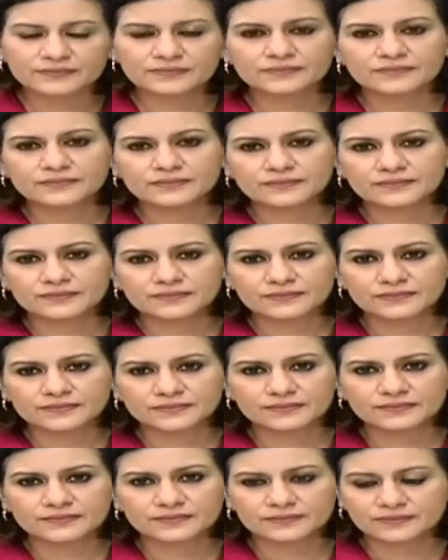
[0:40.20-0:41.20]

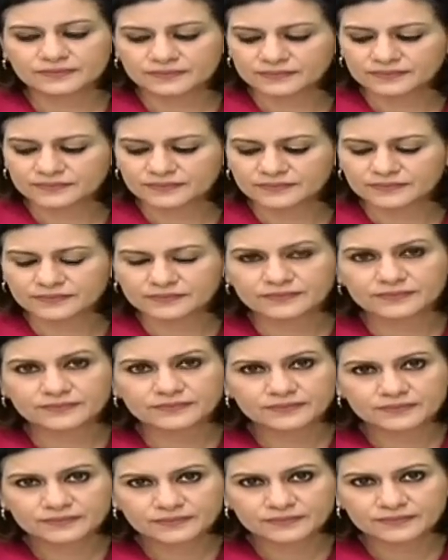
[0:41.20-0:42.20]

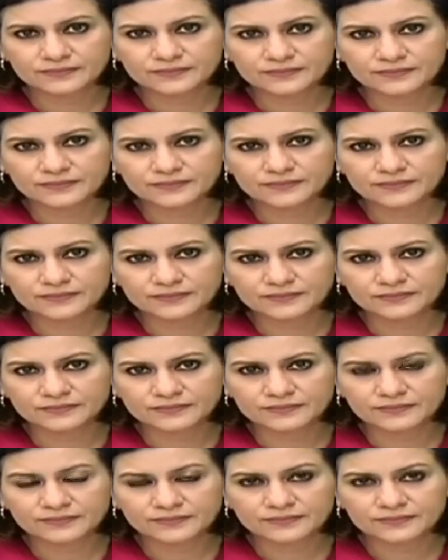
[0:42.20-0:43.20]

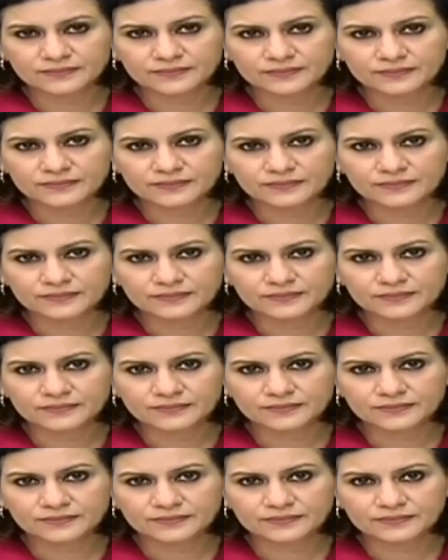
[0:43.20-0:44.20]

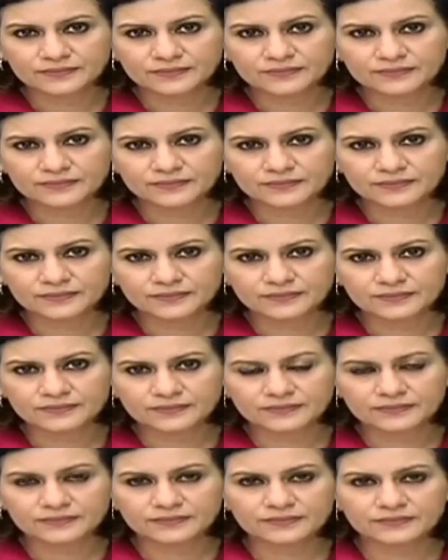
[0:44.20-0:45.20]

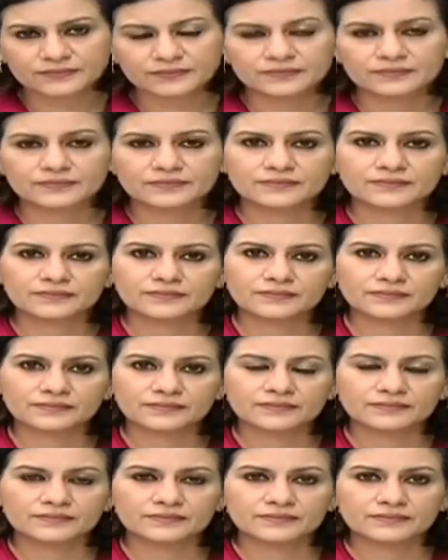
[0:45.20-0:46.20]

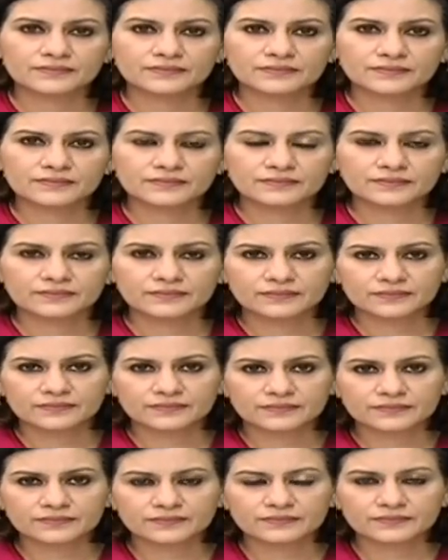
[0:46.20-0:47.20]

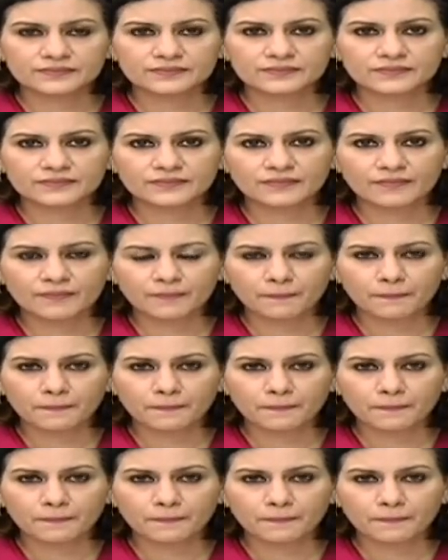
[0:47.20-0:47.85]
No words are spoken by the person on screen.